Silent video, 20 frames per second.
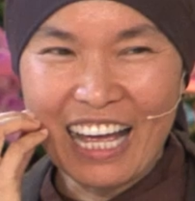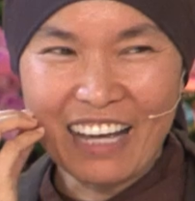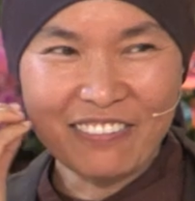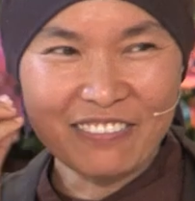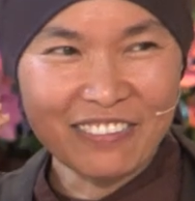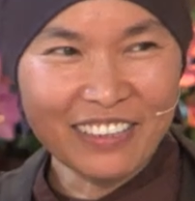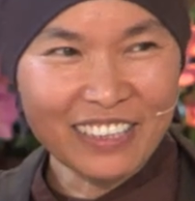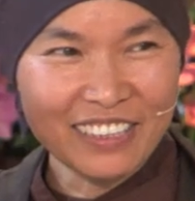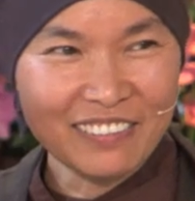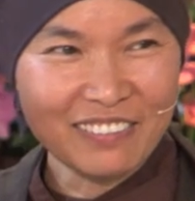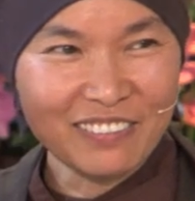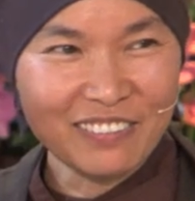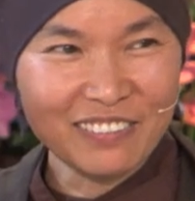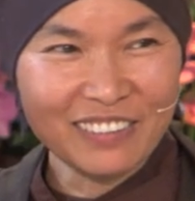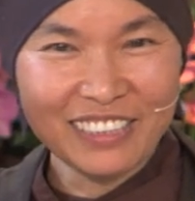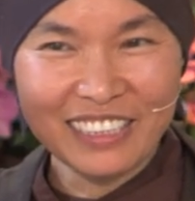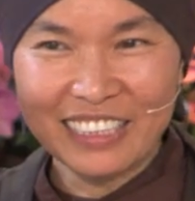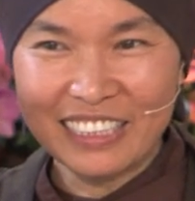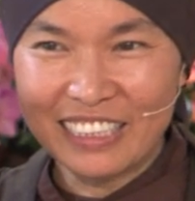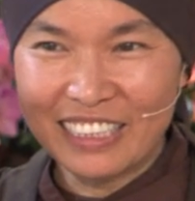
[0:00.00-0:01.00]
a fear of
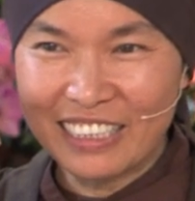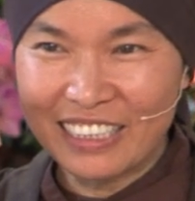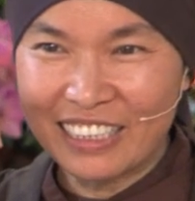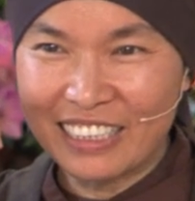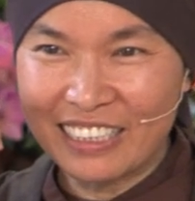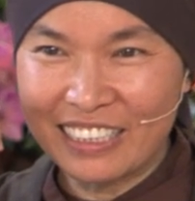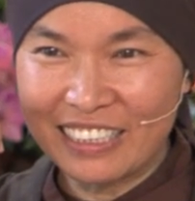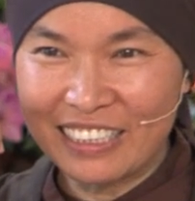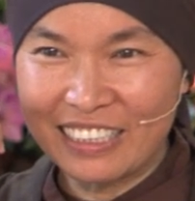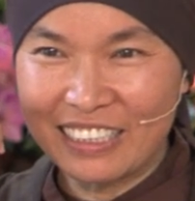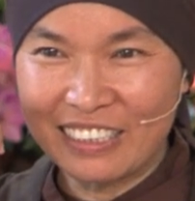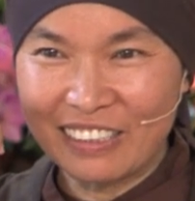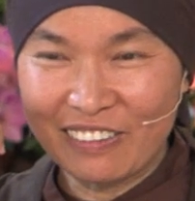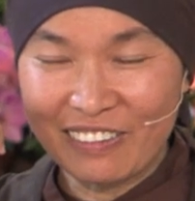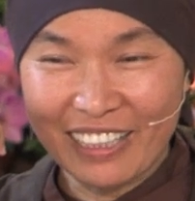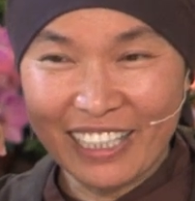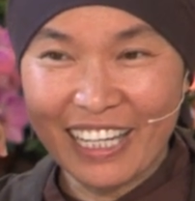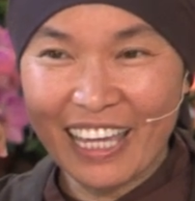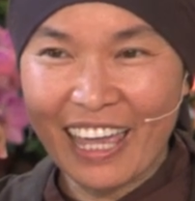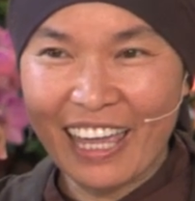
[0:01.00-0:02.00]
getting
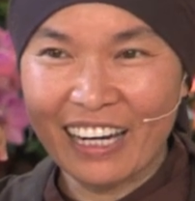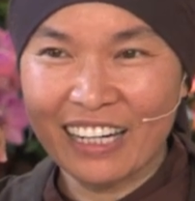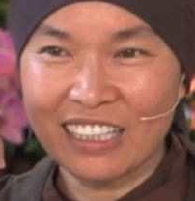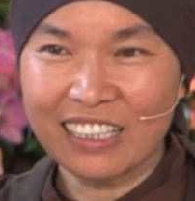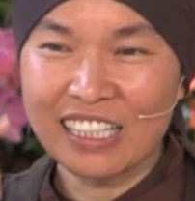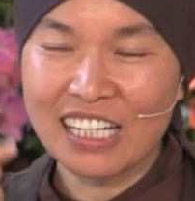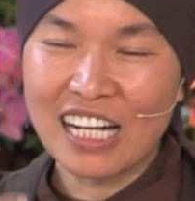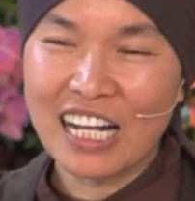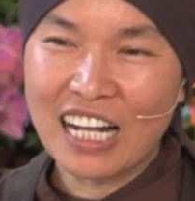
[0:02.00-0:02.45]
gray hair.